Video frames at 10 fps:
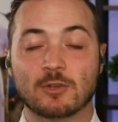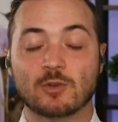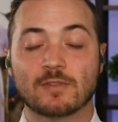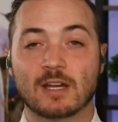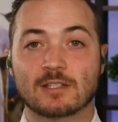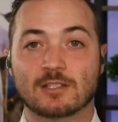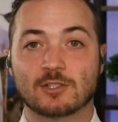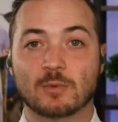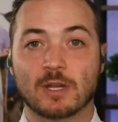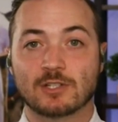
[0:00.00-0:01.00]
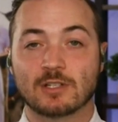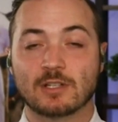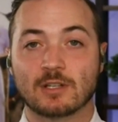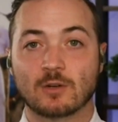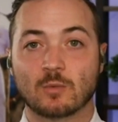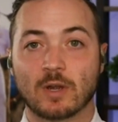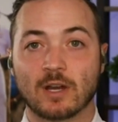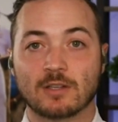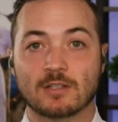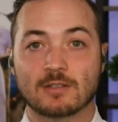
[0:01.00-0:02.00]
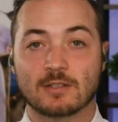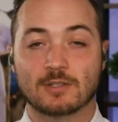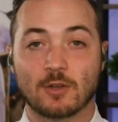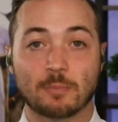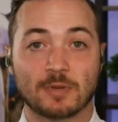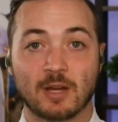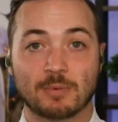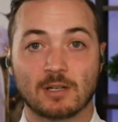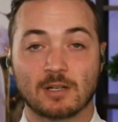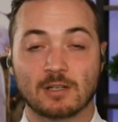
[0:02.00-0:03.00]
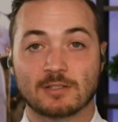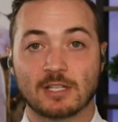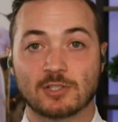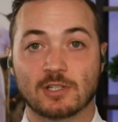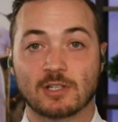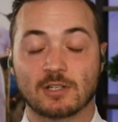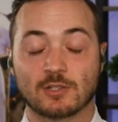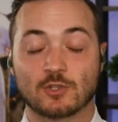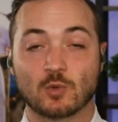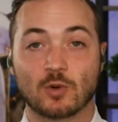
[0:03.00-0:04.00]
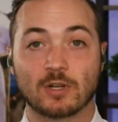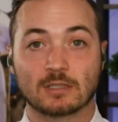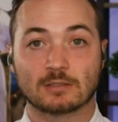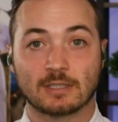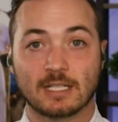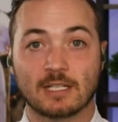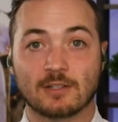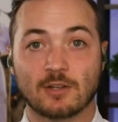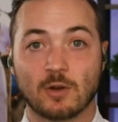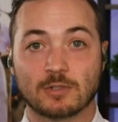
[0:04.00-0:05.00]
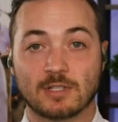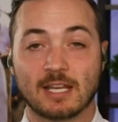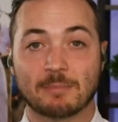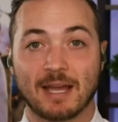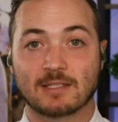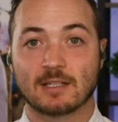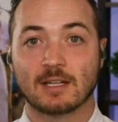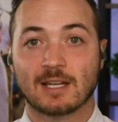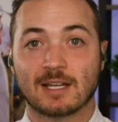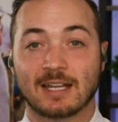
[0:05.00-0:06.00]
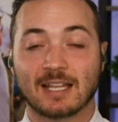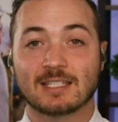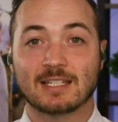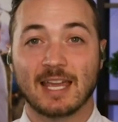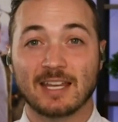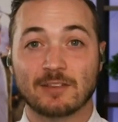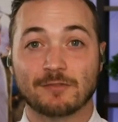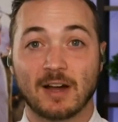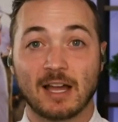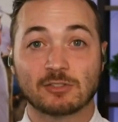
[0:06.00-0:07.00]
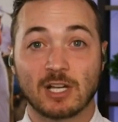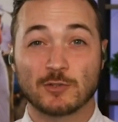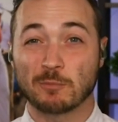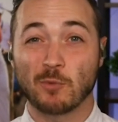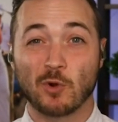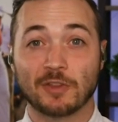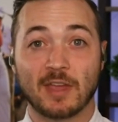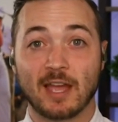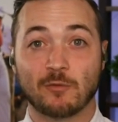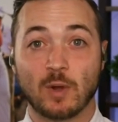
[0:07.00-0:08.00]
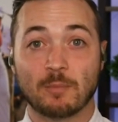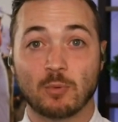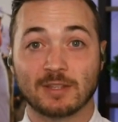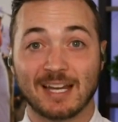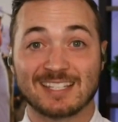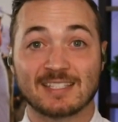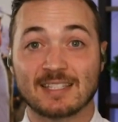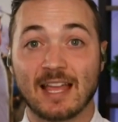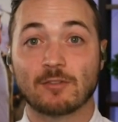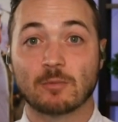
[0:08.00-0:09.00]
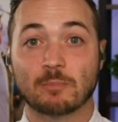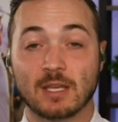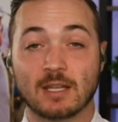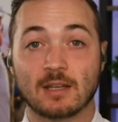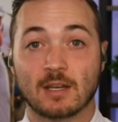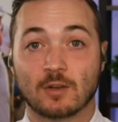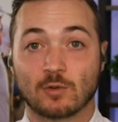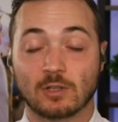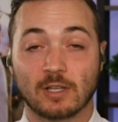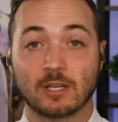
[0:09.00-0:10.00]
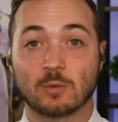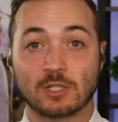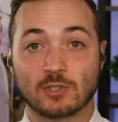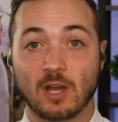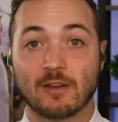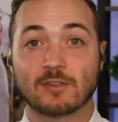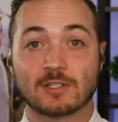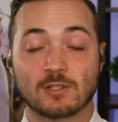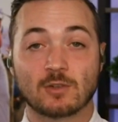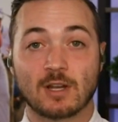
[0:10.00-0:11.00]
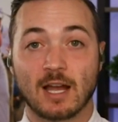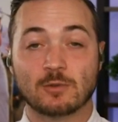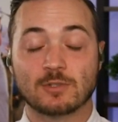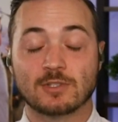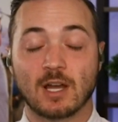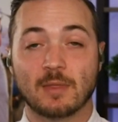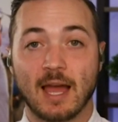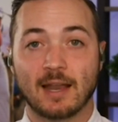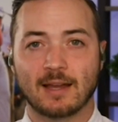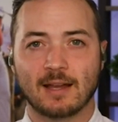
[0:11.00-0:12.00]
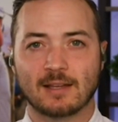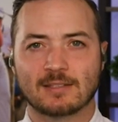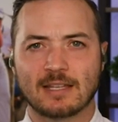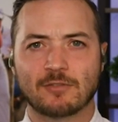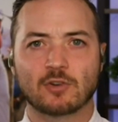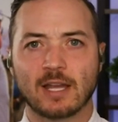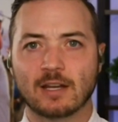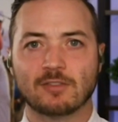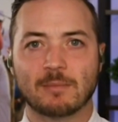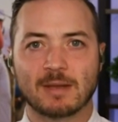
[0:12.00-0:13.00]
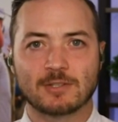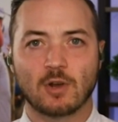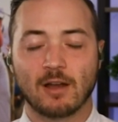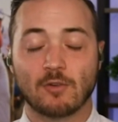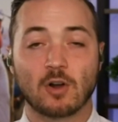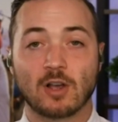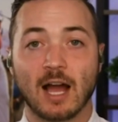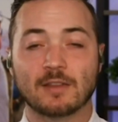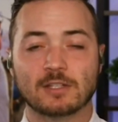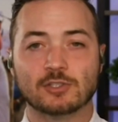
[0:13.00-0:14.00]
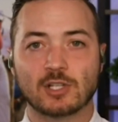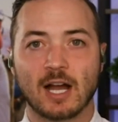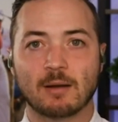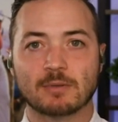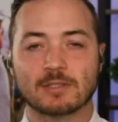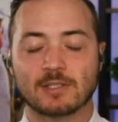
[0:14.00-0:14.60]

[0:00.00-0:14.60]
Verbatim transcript: mean, you've got a situation here where he's he's opened up a, a, essentially a historic lead. You know, dating back to 1980, five shots or more at the halfway point. That has never been relinquished. Every single guy who's done that, uh, seven or eight of them has have all gotten the job